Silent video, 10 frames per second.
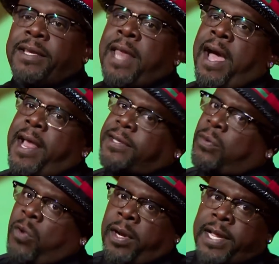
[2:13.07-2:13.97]
now, that's
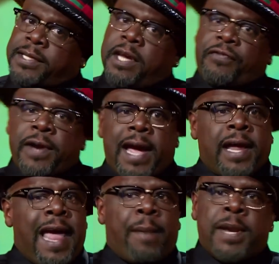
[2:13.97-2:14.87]
the one that's different. That
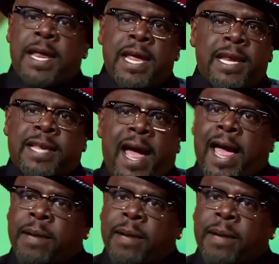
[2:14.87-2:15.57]
can happen at any time.